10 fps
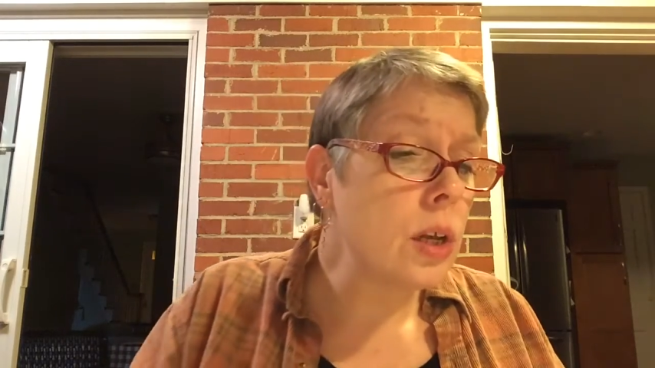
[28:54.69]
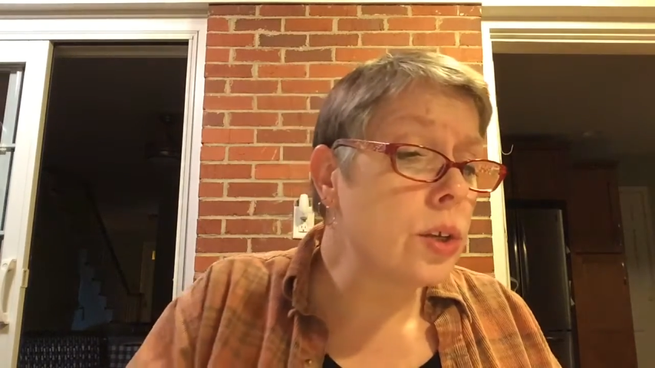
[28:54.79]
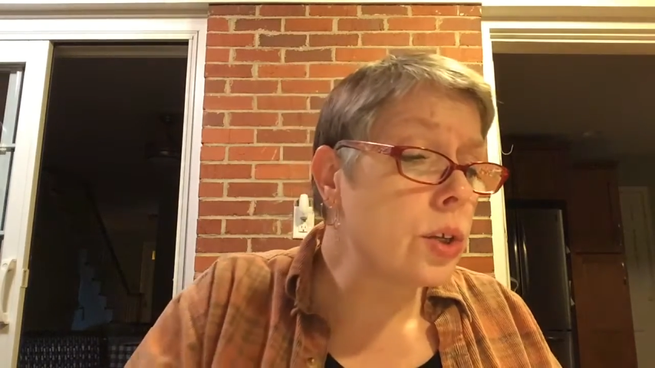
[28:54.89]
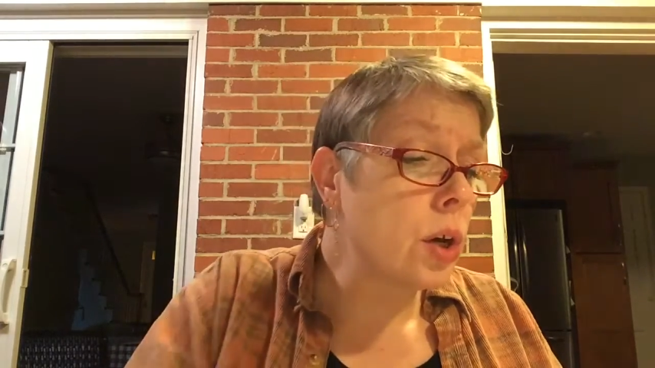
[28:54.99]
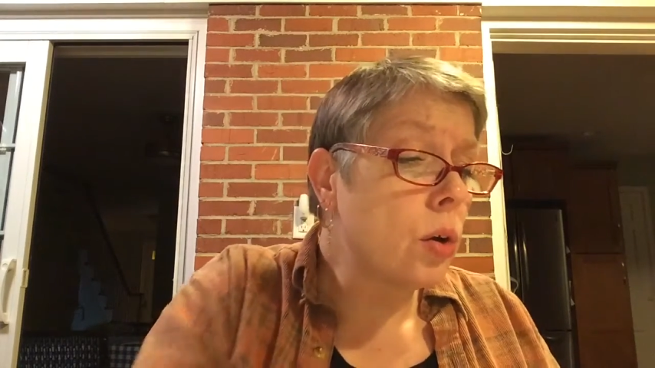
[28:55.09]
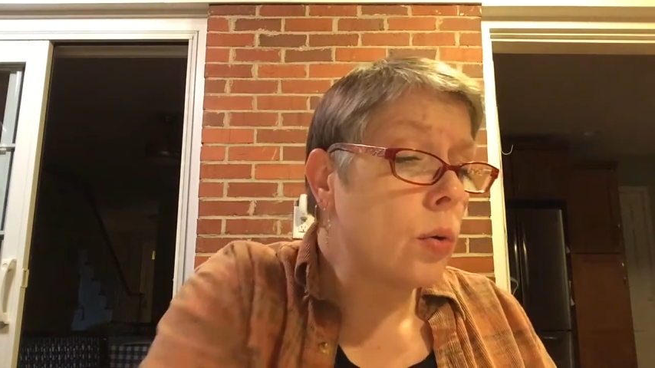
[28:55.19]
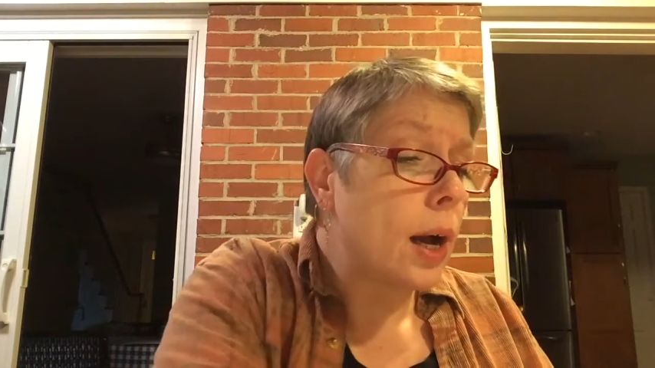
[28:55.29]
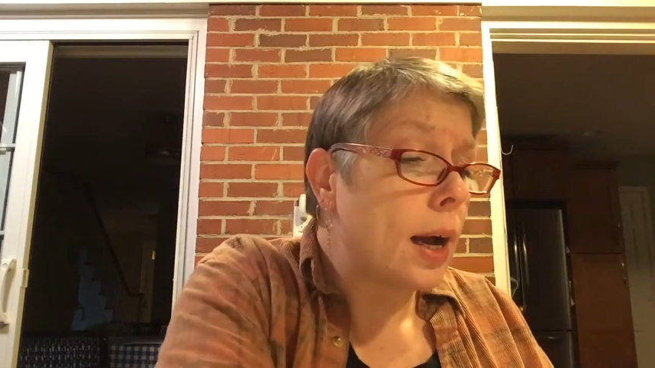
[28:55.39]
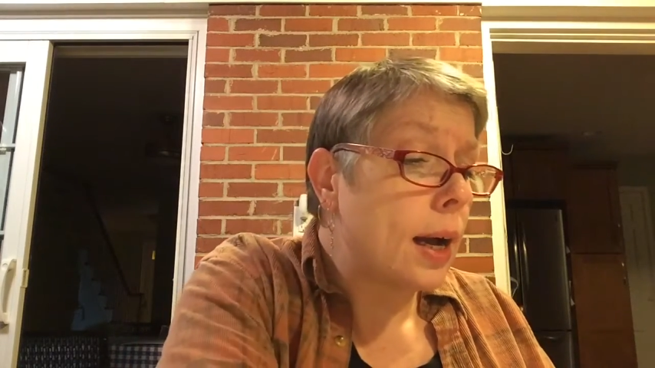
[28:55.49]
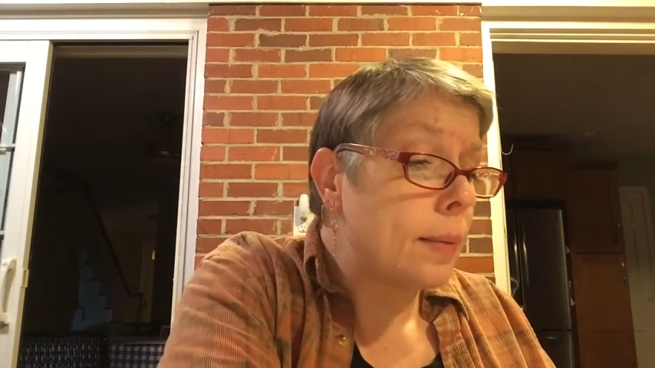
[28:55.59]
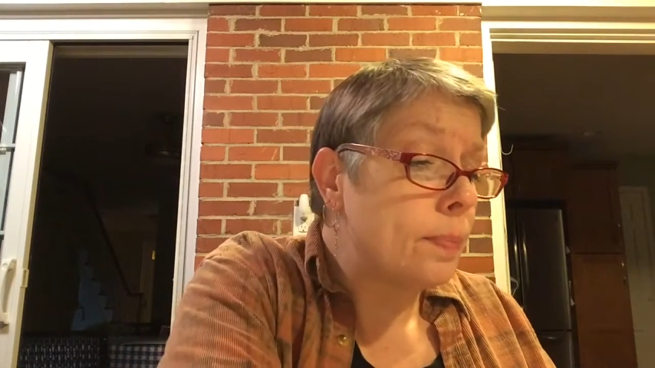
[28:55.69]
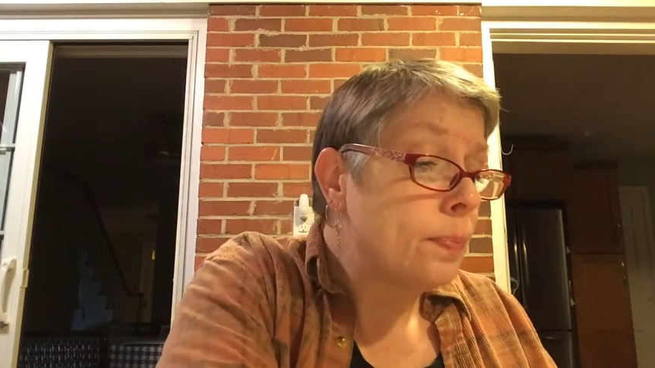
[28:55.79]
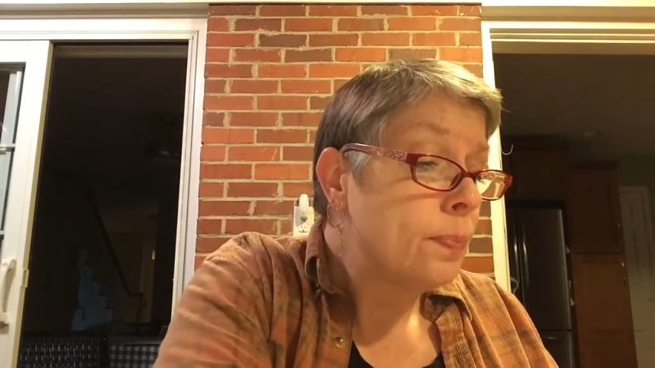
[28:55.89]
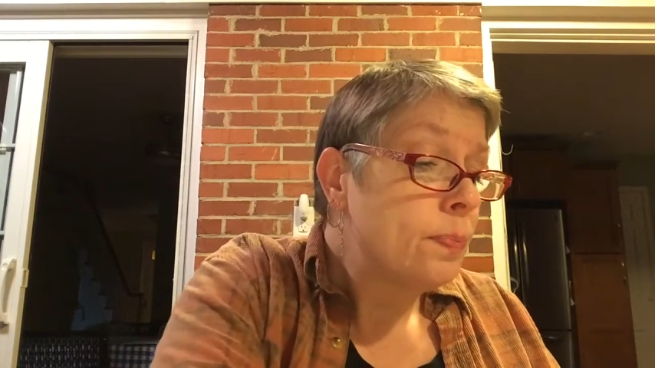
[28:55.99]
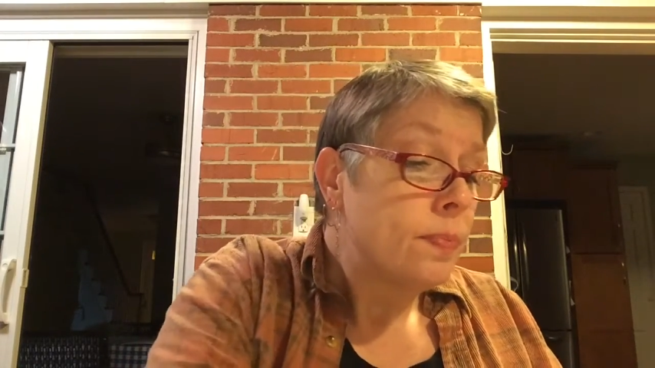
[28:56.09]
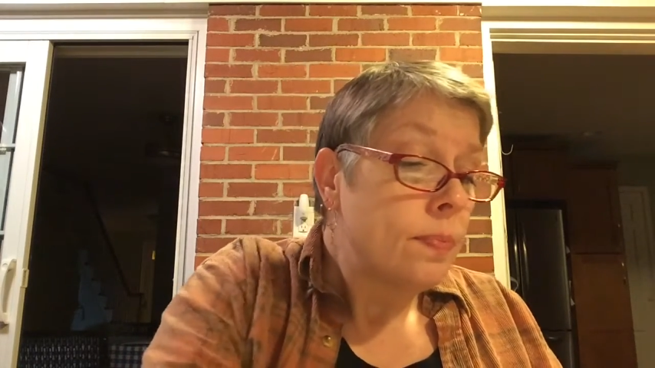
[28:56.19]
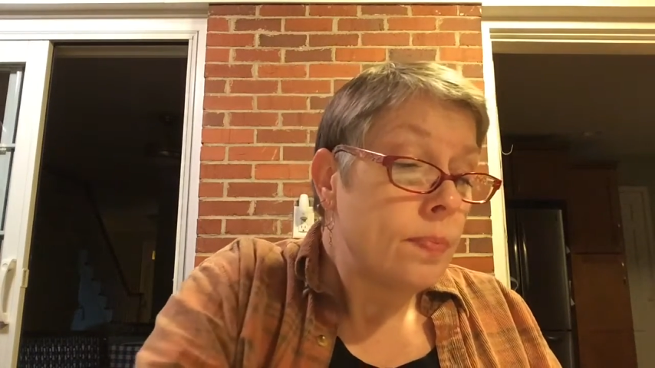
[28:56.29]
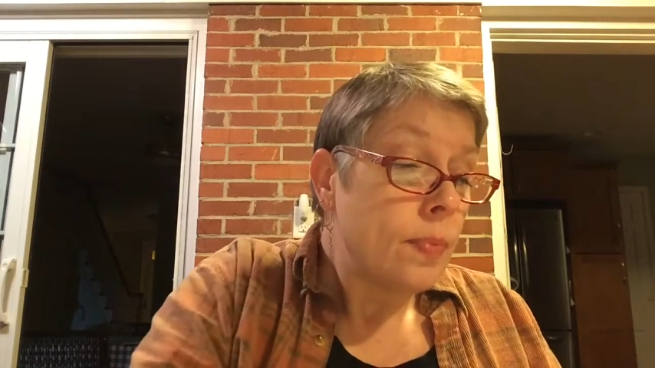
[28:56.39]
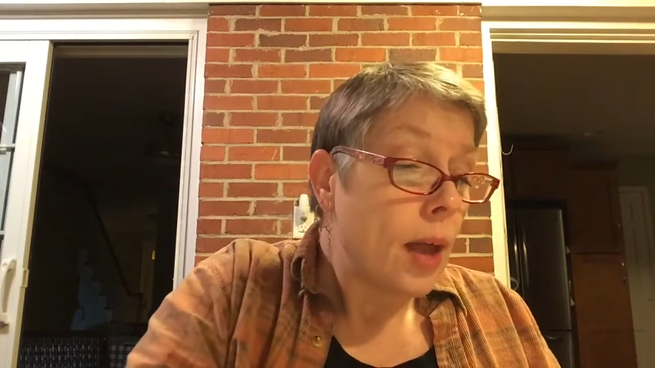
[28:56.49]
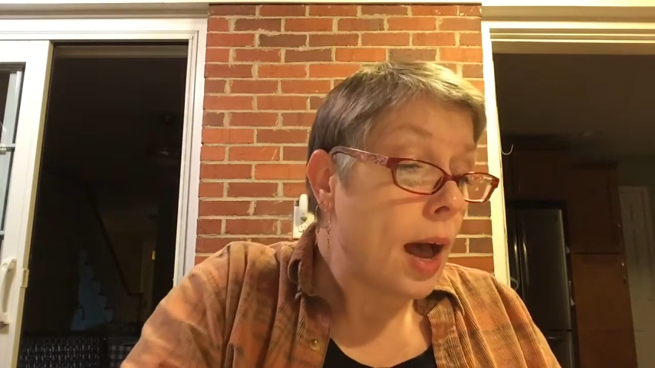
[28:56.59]
So
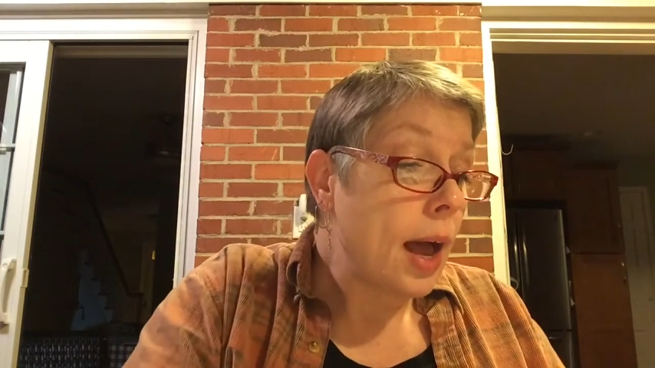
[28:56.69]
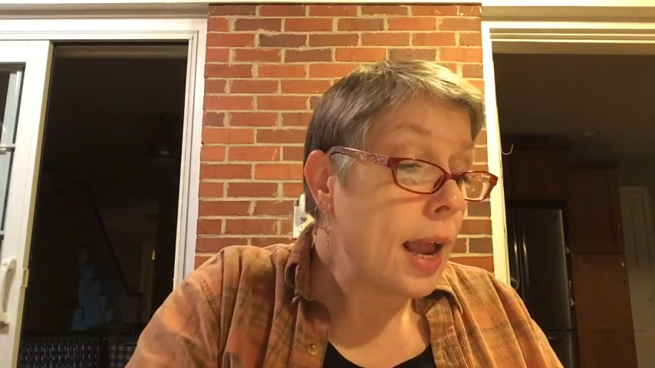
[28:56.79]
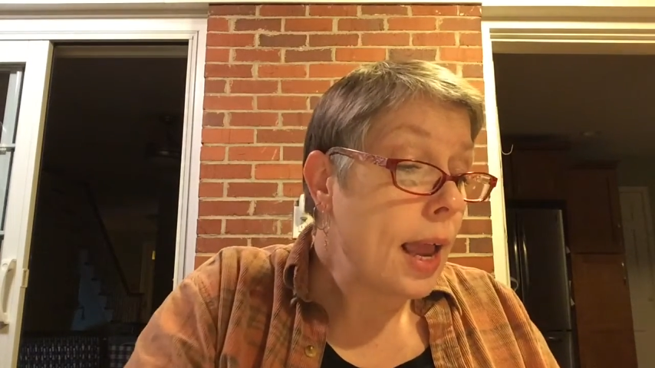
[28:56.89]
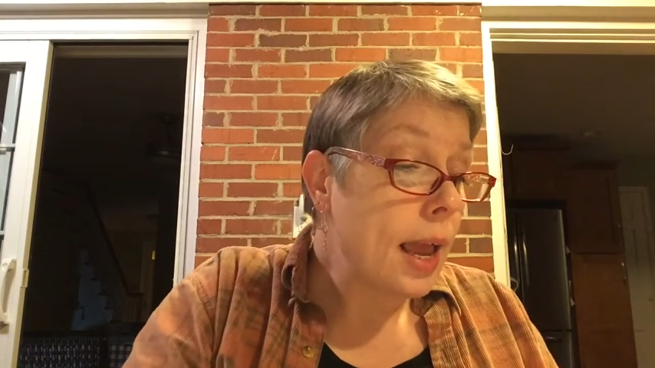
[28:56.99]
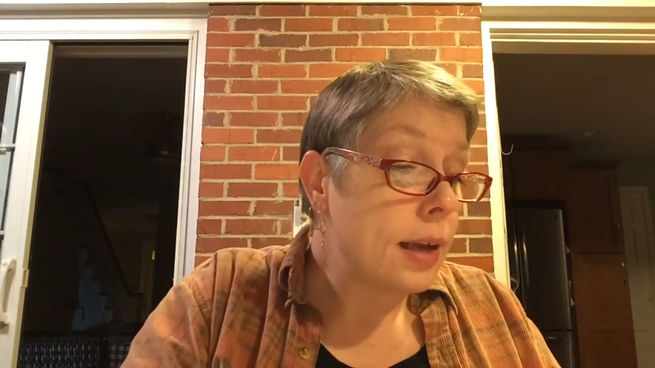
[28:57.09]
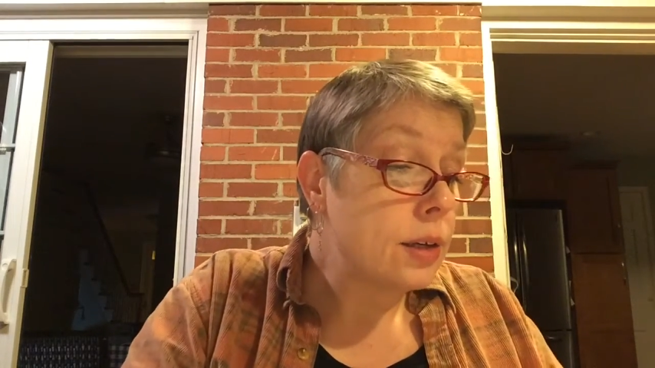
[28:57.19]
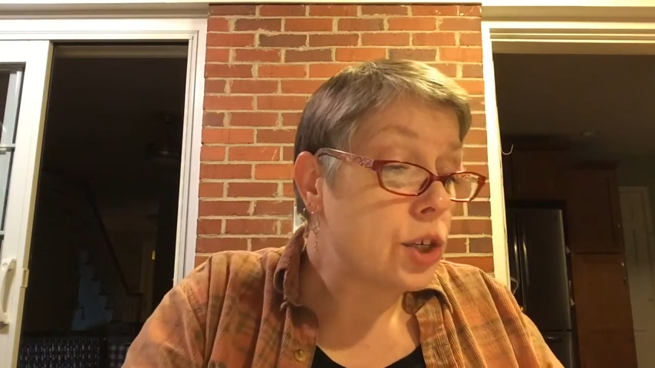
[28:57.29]
I had